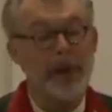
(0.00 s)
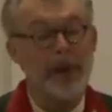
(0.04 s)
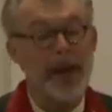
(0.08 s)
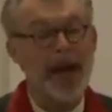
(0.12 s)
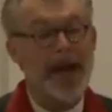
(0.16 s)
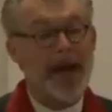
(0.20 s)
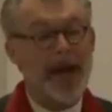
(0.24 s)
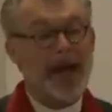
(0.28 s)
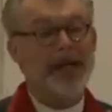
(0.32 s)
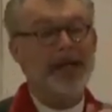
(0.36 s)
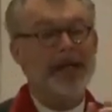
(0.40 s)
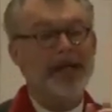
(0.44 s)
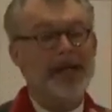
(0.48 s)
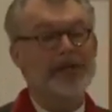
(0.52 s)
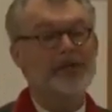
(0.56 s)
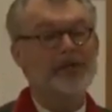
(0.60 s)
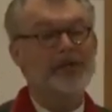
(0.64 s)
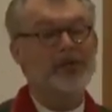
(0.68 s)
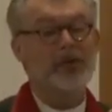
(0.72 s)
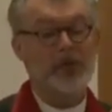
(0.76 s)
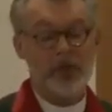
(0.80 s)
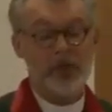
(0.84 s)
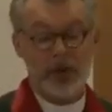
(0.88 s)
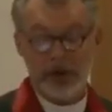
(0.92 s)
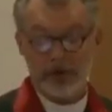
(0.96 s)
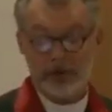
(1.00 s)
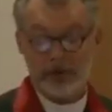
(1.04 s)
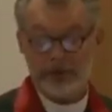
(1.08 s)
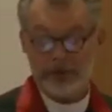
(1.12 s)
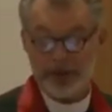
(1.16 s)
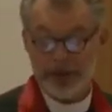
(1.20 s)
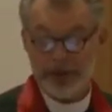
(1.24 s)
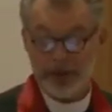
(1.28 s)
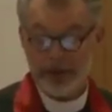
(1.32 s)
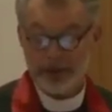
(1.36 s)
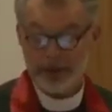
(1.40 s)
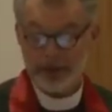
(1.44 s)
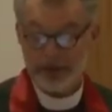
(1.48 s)
back into our
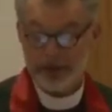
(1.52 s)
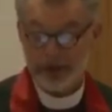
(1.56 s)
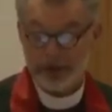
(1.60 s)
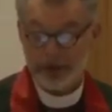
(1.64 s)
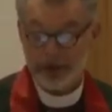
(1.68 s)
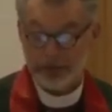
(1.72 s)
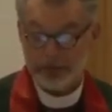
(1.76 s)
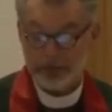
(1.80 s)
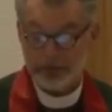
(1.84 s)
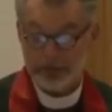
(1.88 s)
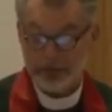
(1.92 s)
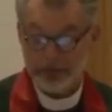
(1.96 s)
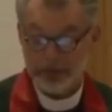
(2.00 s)
fellowship